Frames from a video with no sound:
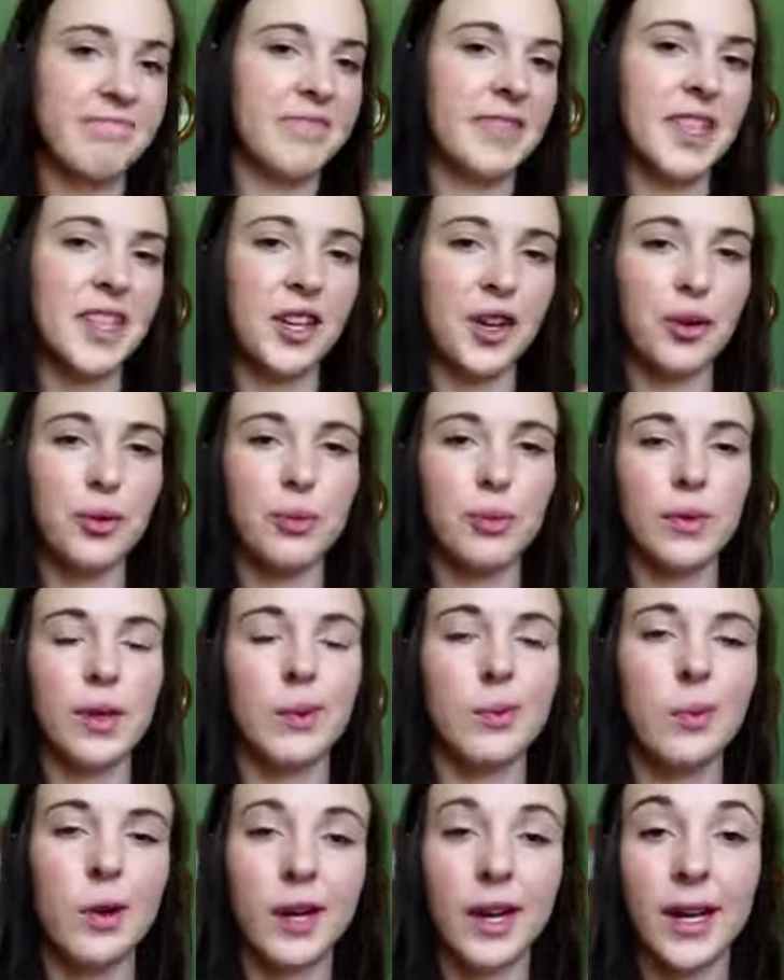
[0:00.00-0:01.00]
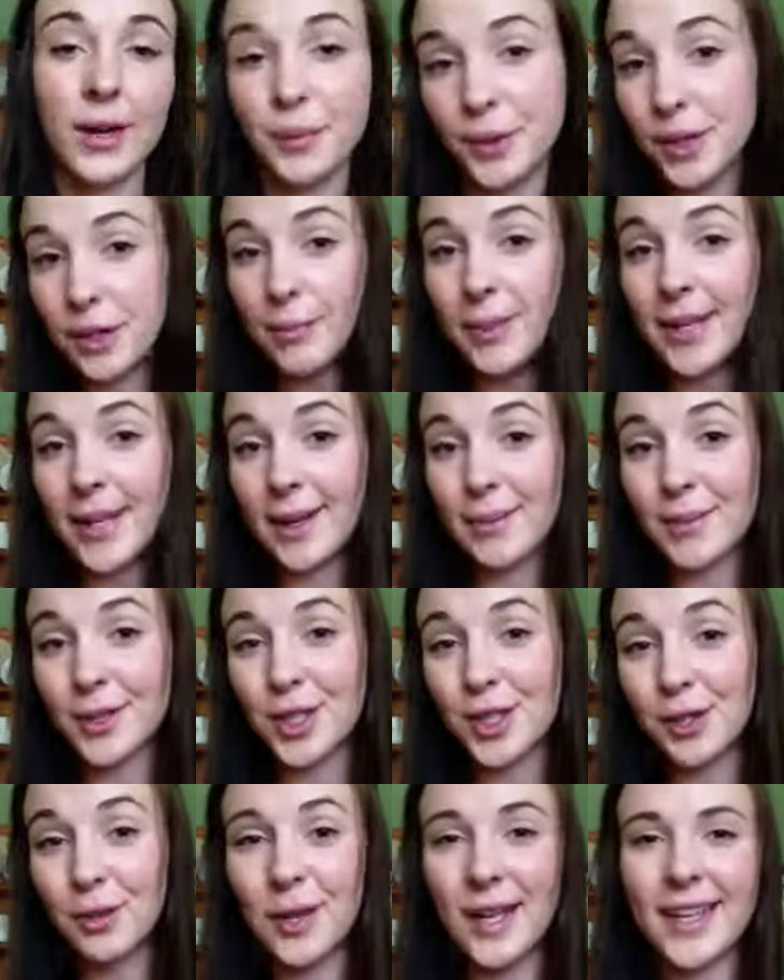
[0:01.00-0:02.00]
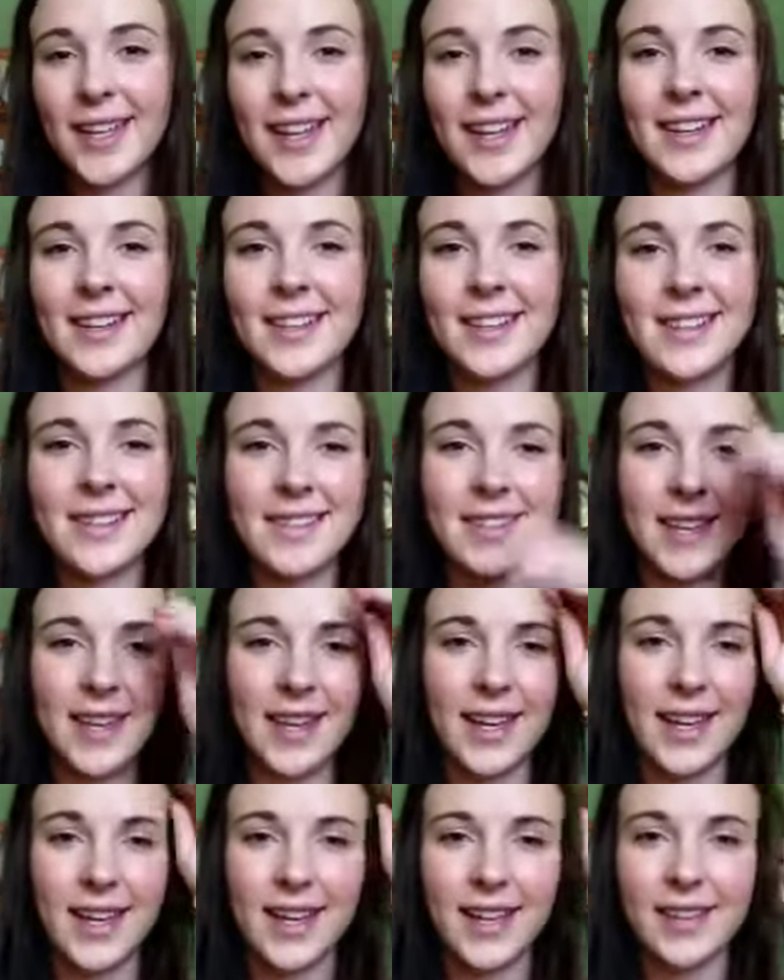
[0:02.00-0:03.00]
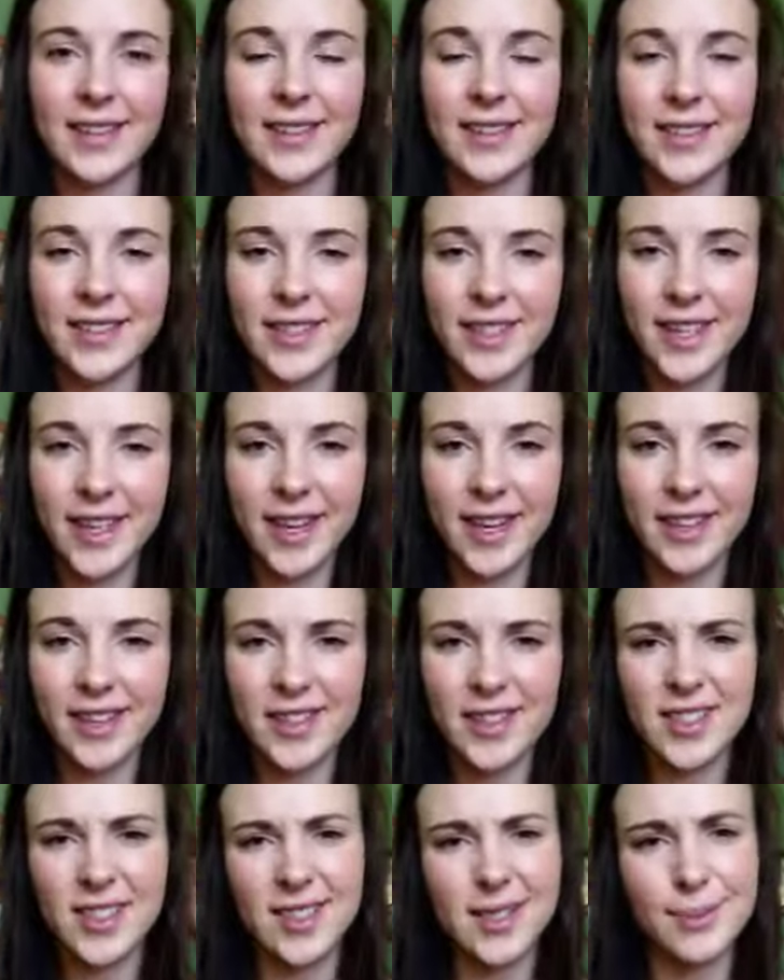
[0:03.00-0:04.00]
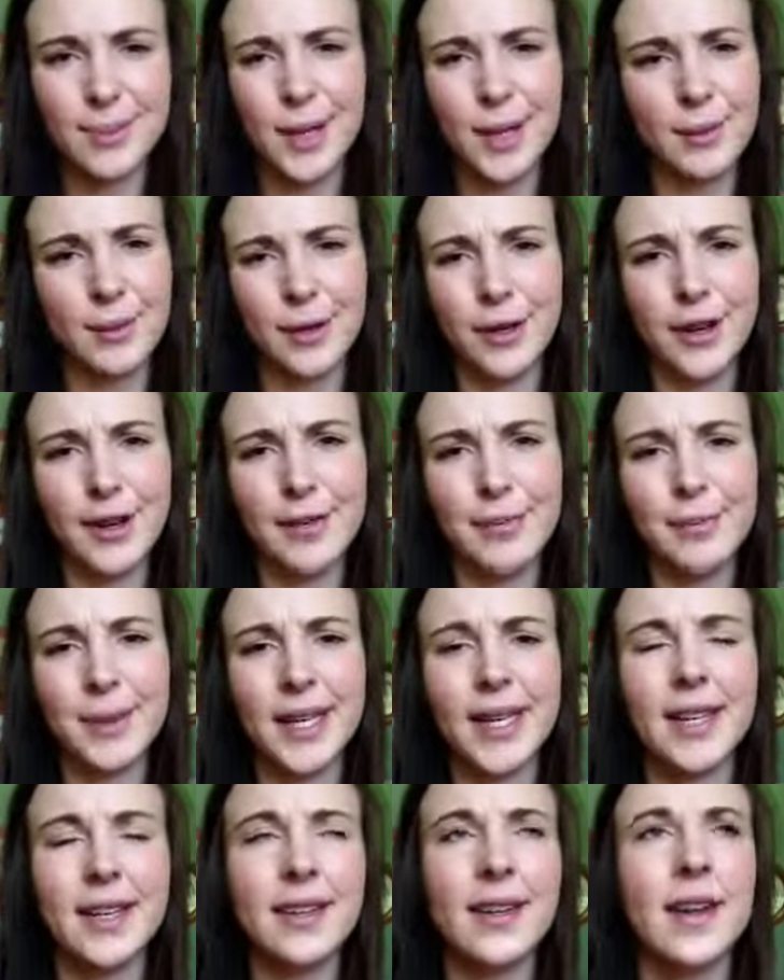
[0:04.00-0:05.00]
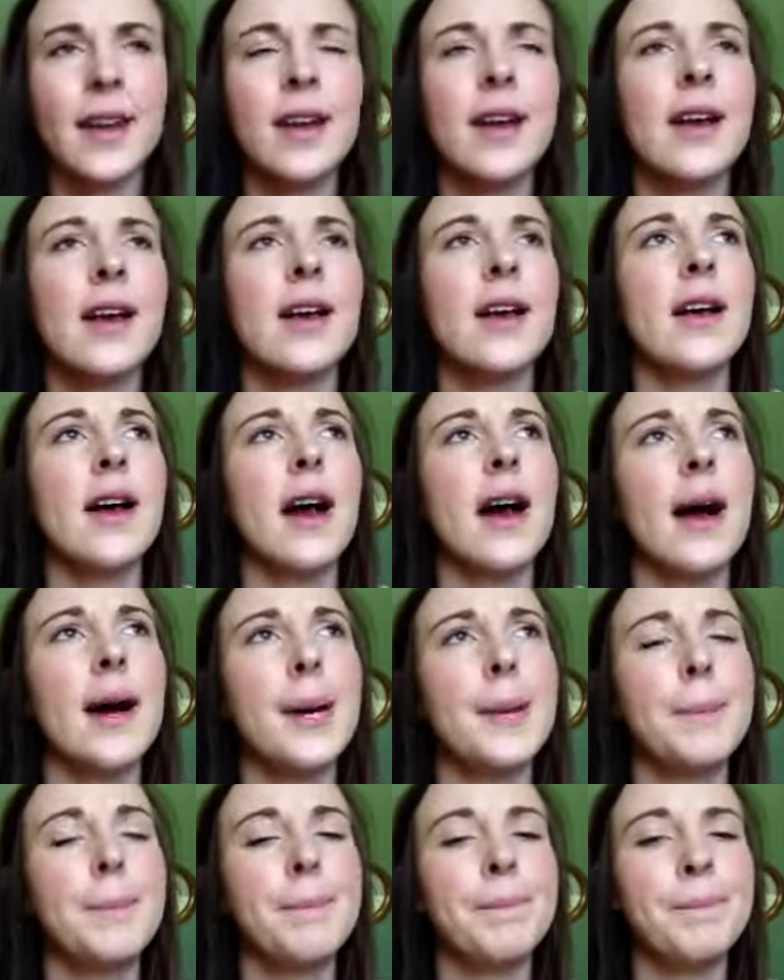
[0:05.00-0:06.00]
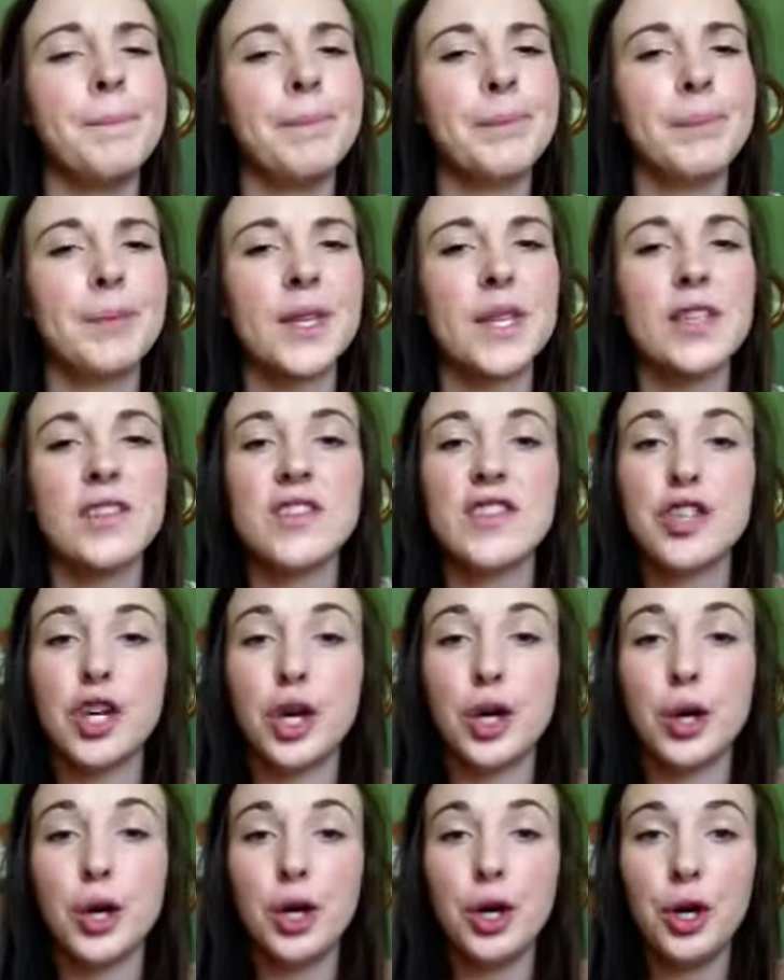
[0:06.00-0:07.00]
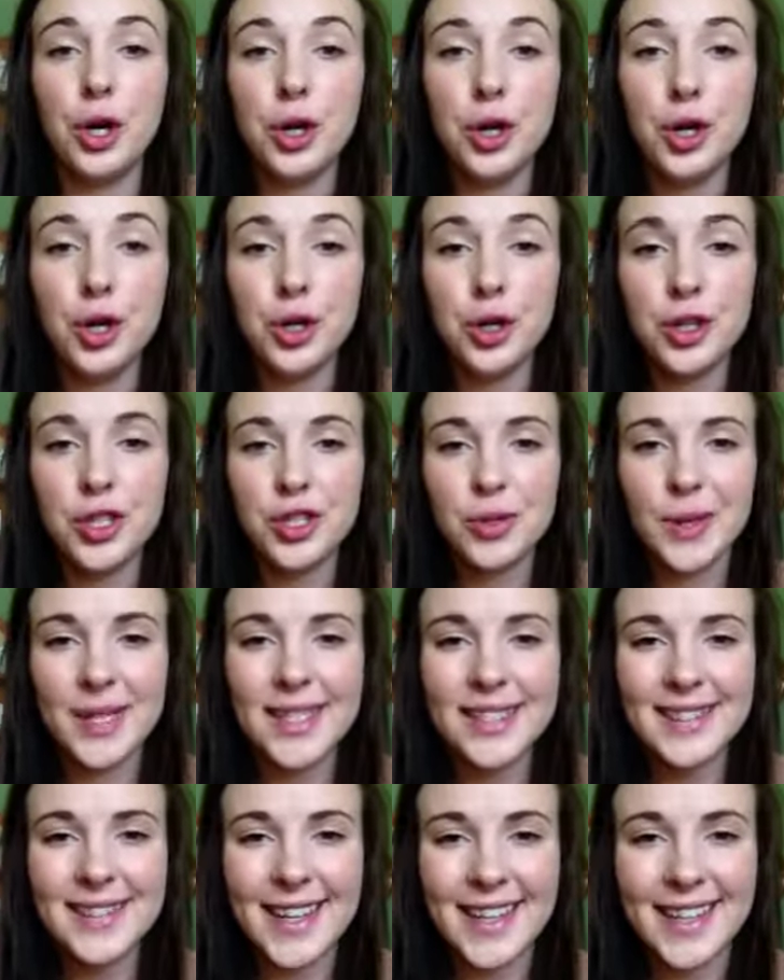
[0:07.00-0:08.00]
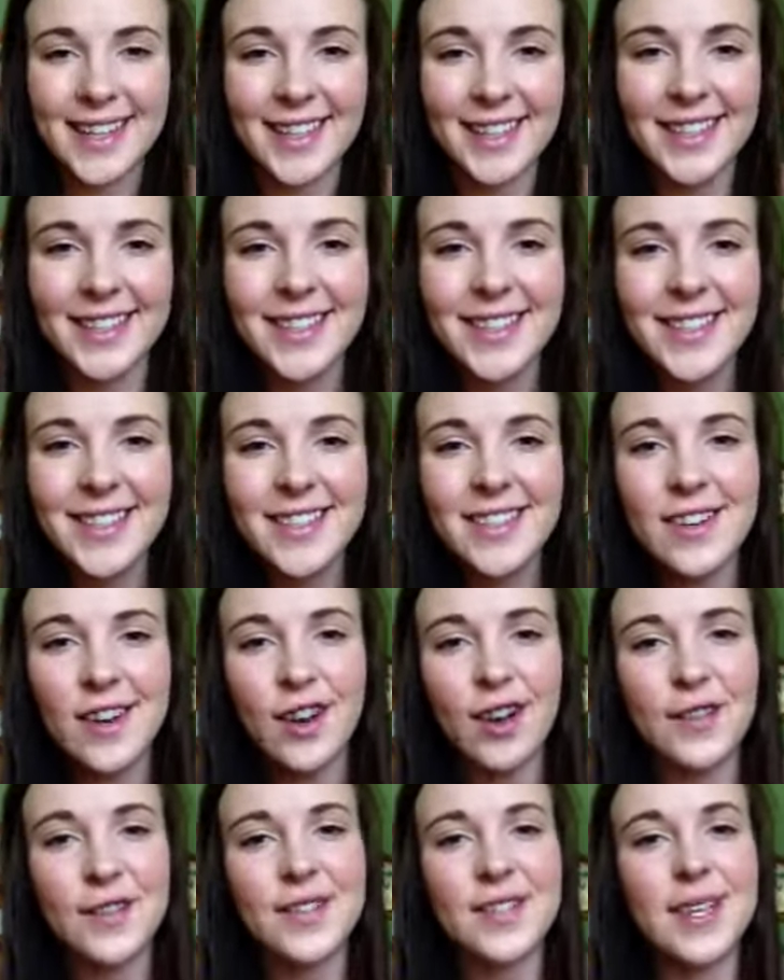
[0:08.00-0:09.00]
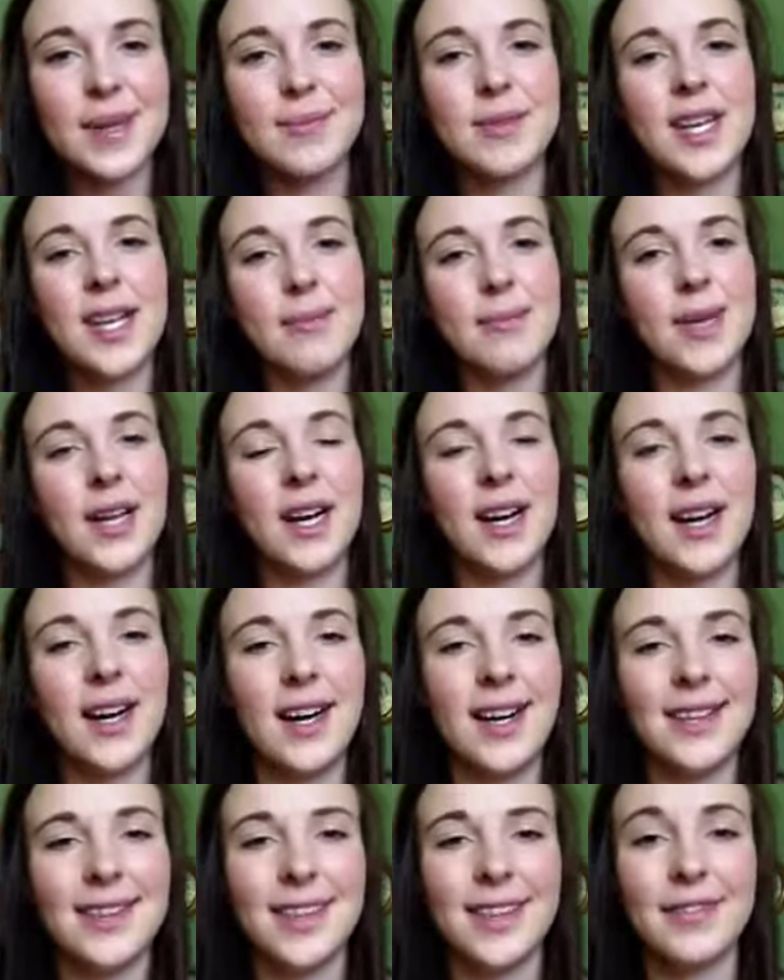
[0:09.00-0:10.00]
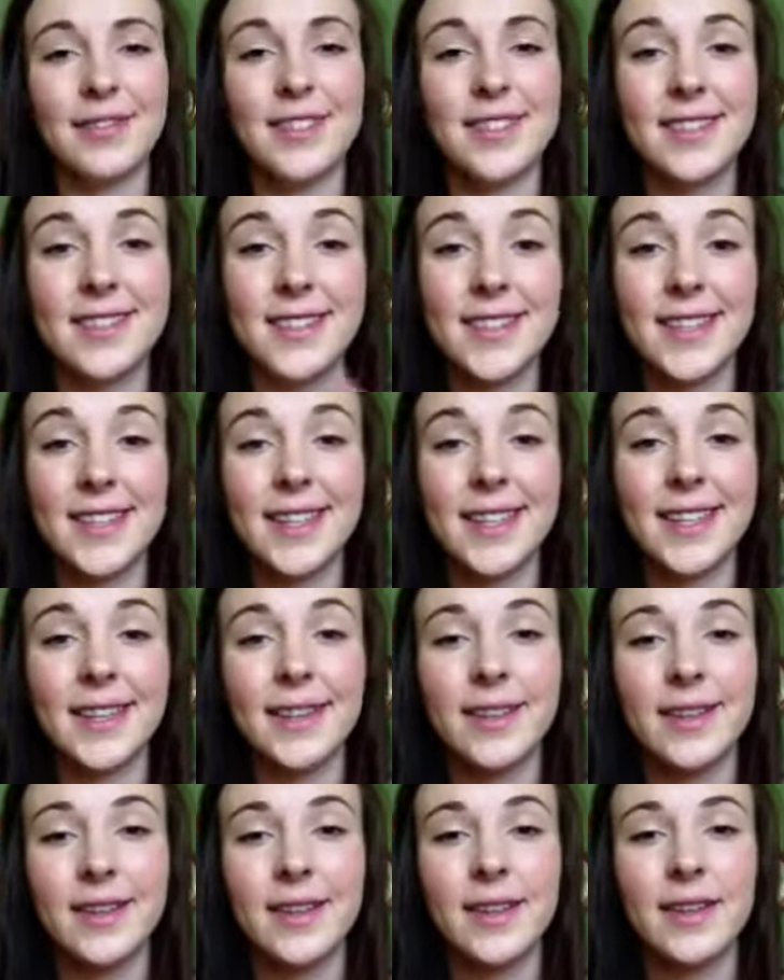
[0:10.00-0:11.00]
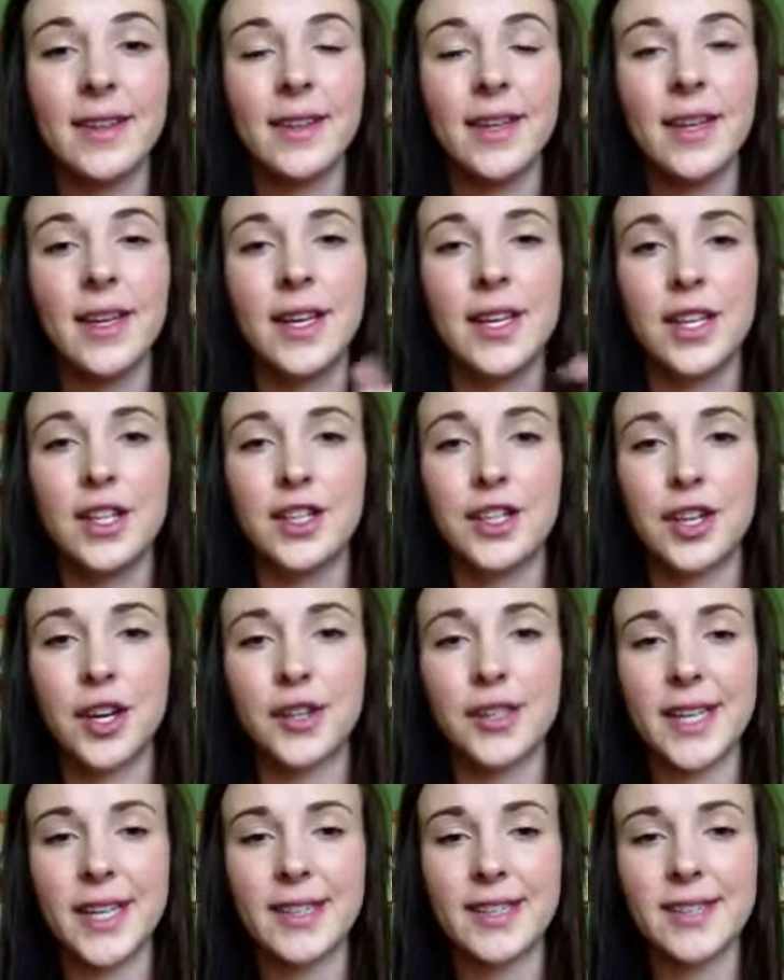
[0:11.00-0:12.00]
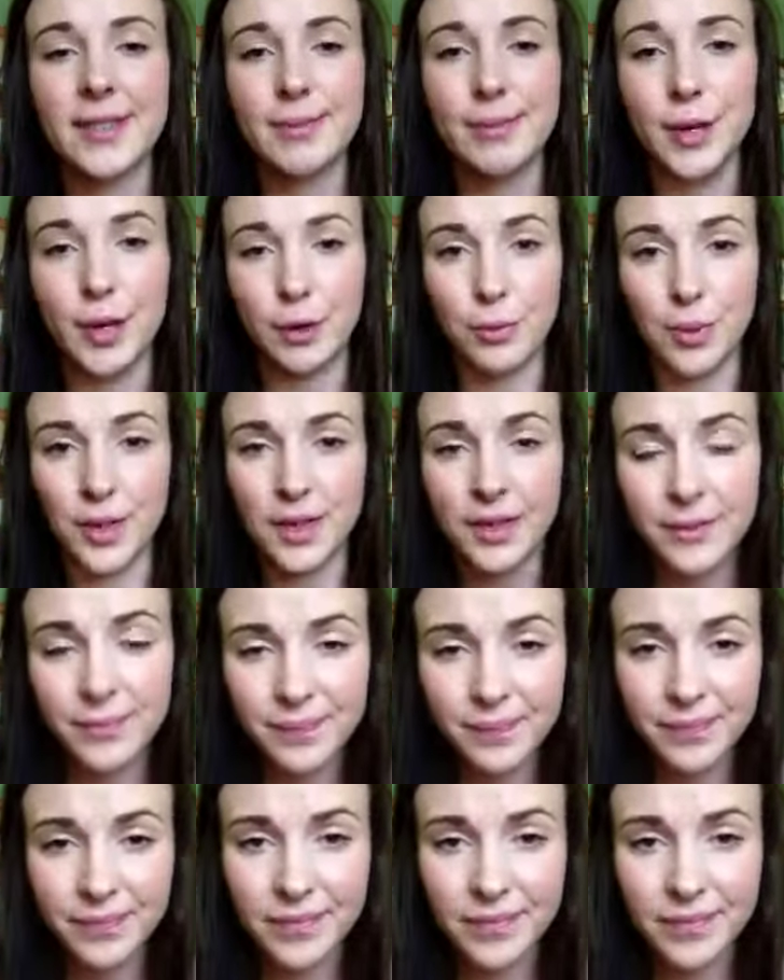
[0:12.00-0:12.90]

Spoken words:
you know, what I will be up to, I guess, and yeah, just explain where I've been. So on the 22nd of September, I left Sydney to go down to Melbourne,